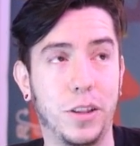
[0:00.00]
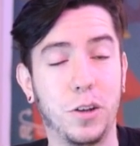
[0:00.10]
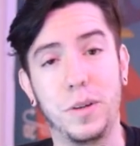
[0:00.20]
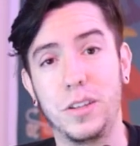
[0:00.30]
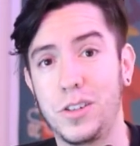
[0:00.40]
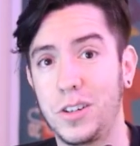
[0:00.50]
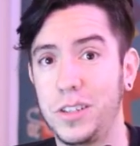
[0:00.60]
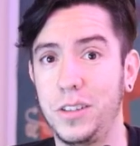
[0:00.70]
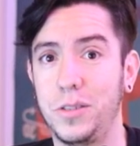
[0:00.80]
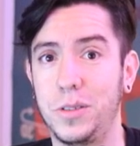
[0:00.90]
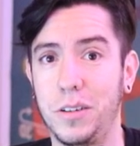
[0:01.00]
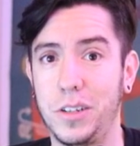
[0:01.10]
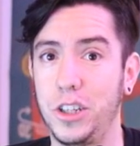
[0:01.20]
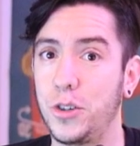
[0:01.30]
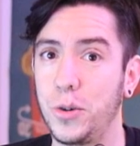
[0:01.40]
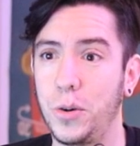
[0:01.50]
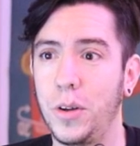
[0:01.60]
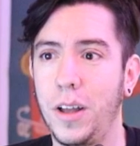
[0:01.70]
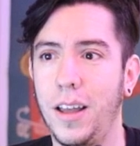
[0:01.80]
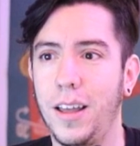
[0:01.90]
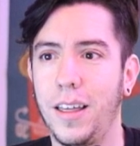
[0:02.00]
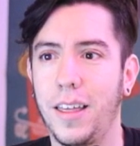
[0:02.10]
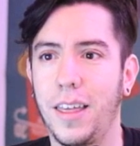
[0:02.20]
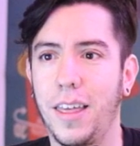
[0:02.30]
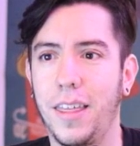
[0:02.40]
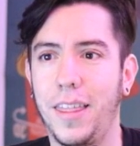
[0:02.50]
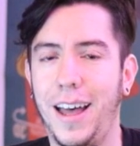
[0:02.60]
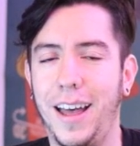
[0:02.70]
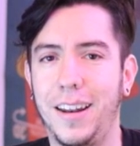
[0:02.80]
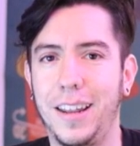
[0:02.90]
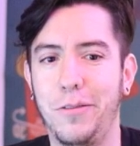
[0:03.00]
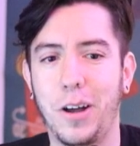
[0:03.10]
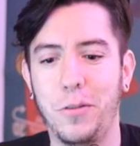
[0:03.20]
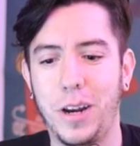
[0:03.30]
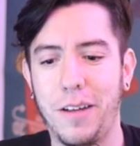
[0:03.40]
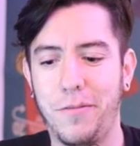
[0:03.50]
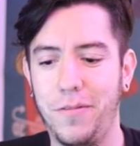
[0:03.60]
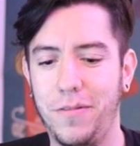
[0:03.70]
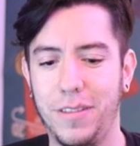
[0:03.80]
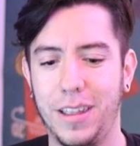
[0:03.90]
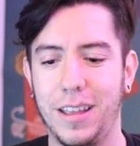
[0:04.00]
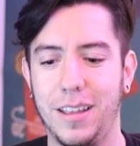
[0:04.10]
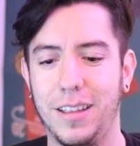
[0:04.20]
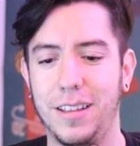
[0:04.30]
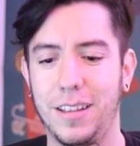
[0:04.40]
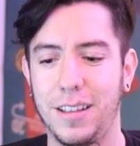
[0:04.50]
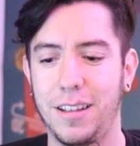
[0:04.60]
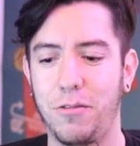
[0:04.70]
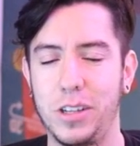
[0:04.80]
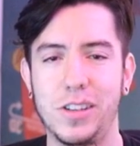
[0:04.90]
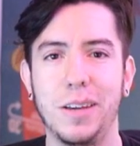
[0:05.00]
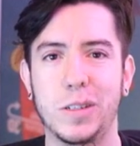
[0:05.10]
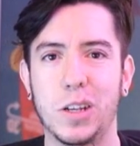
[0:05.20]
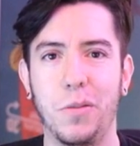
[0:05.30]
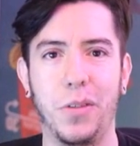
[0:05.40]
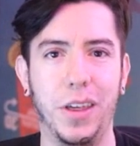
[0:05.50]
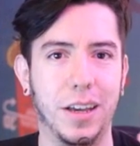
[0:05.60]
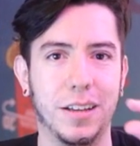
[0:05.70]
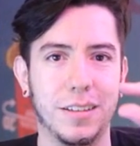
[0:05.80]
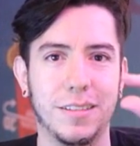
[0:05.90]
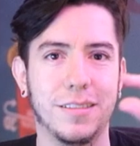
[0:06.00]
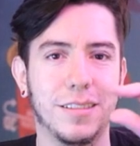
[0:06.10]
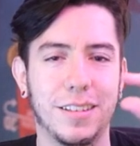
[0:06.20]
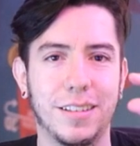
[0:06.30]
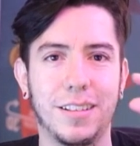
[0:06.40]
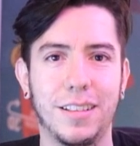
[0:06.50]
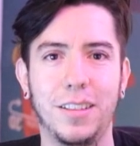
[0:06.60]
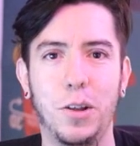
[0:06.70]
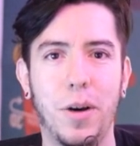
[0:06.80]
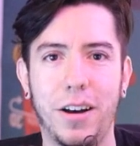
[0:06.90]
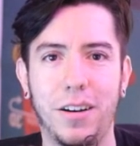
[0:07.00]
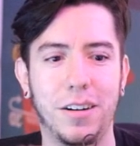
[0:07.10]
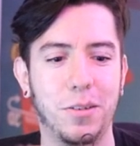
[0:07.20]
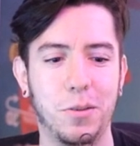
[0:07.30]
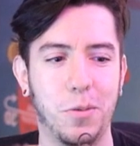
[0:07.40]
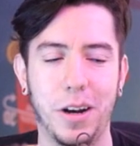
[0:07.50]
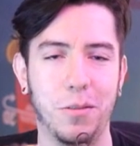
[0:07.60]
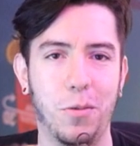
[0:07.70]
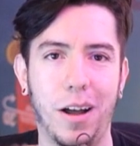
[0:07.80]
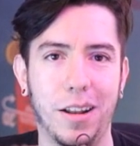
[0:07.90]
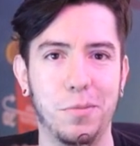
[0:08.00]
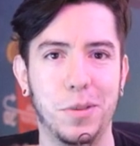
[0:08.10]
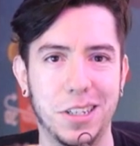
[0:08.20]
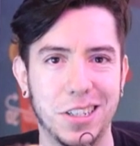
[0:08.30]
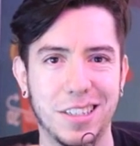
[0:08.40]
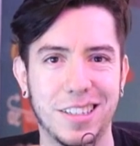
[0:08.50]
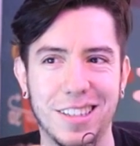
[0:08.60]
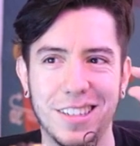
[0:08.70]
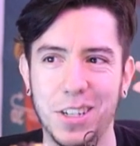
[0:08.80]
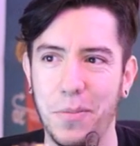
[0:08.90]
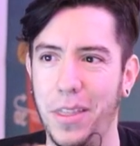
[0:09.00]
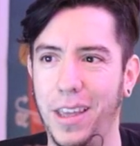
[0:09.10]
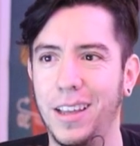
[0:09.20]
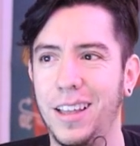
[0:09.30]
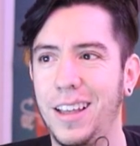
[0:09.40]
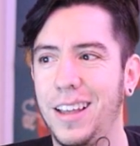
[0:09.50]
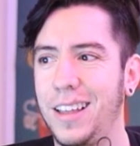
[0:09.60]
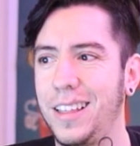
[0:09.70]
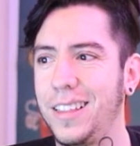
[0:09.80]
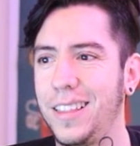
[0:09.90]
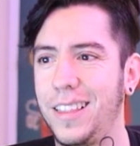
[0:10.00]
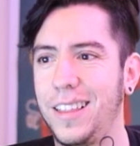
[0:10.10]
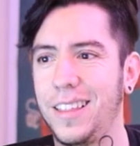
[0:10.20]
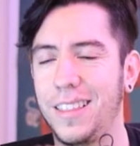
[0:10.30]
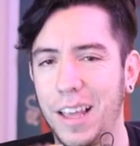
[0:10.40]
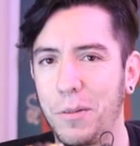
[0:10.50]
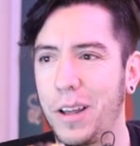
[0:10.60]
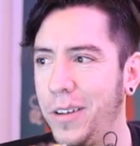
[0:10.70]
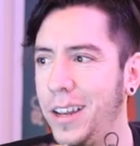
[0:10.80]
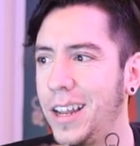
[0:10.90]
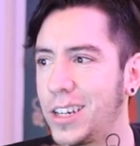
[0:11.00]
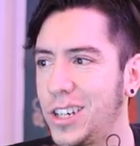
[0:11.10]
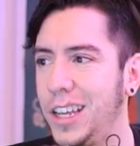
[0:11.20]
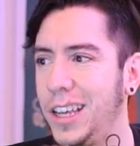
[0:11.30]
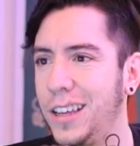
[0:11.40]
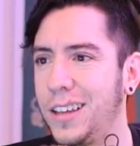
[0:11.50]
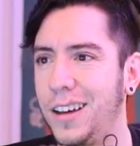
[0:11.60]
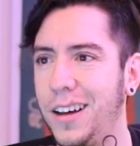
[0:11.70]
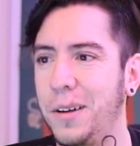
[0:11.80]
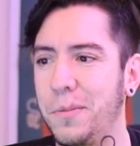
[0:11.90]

went open source in 2002, that if I would have received something, no matter what, but just something, that would have been actually